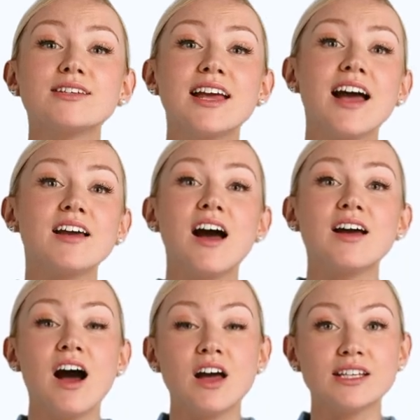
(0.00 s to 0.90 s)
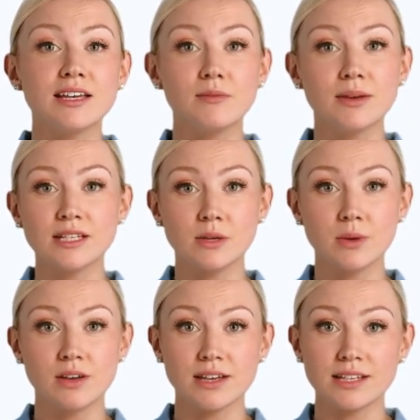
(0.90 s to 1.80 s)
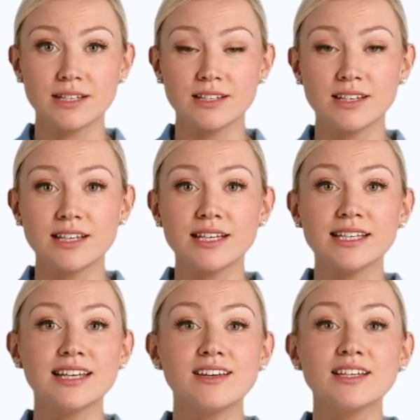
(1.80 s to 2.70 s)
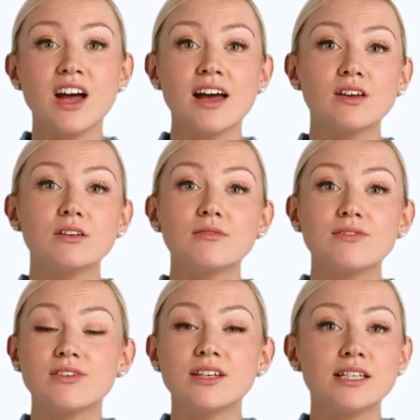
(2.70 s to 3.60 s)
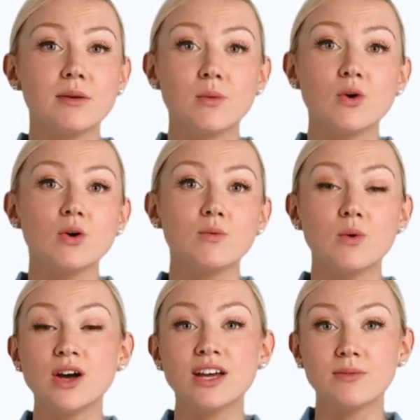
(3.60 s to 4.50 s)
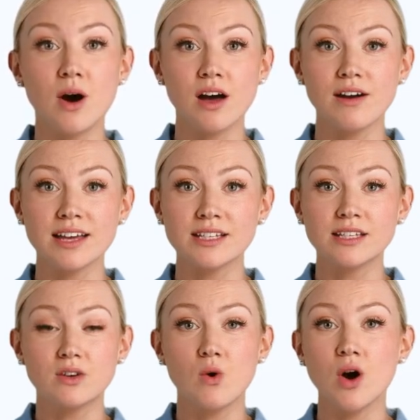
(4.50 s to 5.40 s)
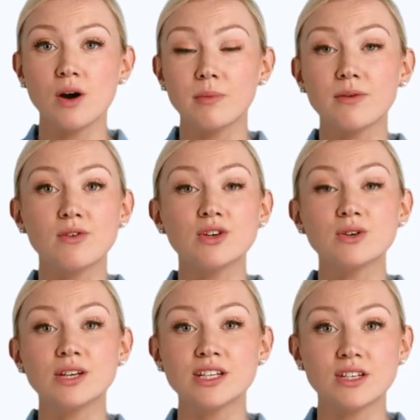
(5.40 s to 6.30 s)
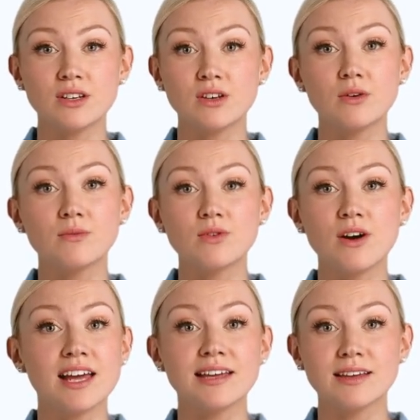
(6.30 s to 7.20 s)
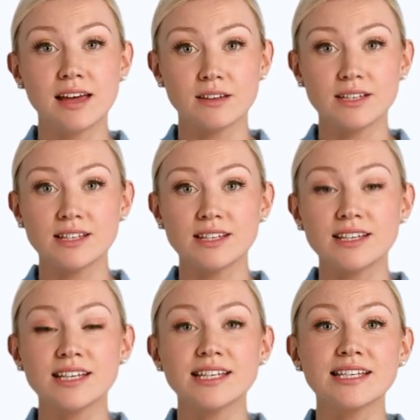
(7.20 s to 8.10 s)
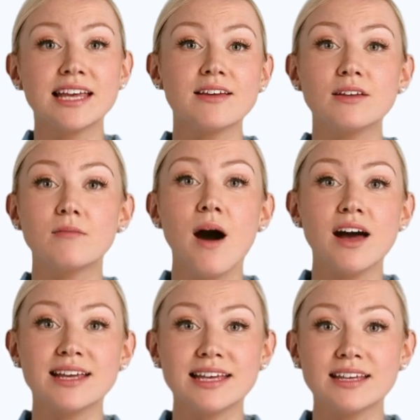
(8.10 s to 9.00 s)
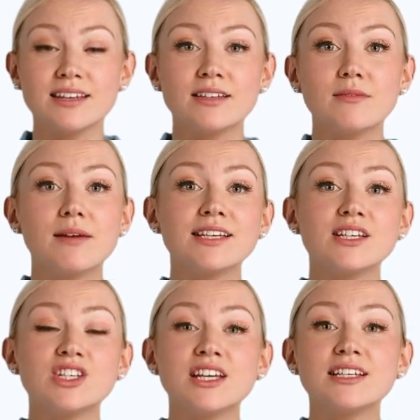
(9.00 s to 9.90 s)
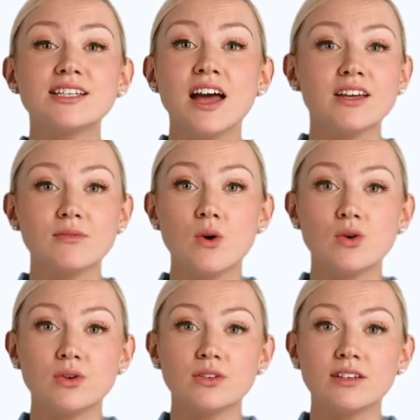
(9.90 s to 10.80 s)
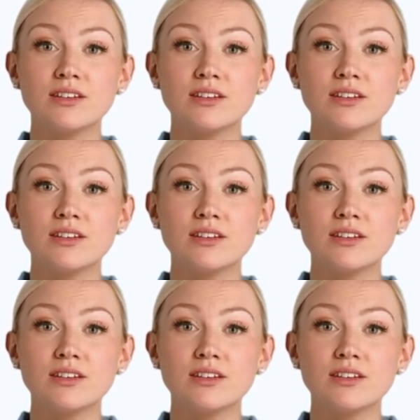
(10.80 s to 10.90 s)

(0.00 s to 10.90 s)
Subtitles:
dialog content plus appearance. Set the title, for example, Work in Progress, or Before You Continue, or anything else. Set the body, the message inside the modal.